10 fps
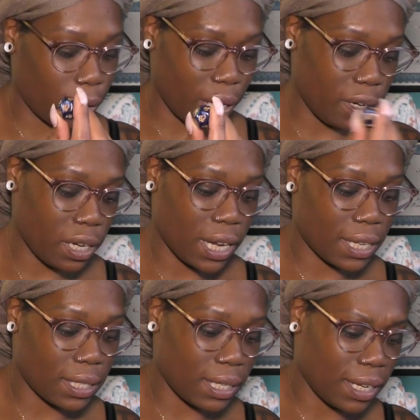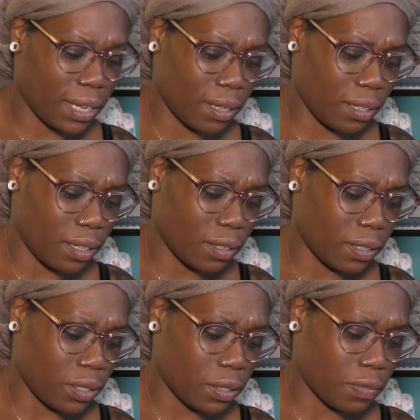I know you can't see it. You know,
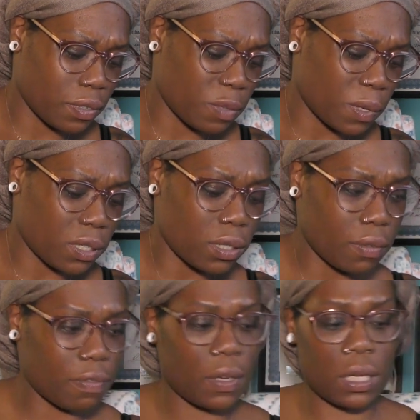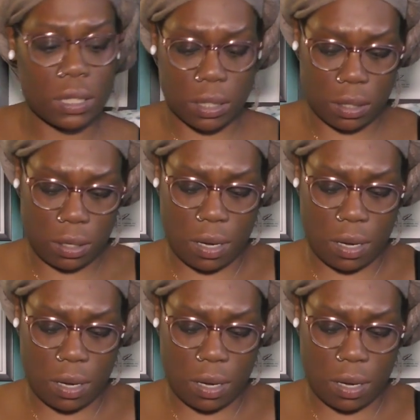it's just for special effects.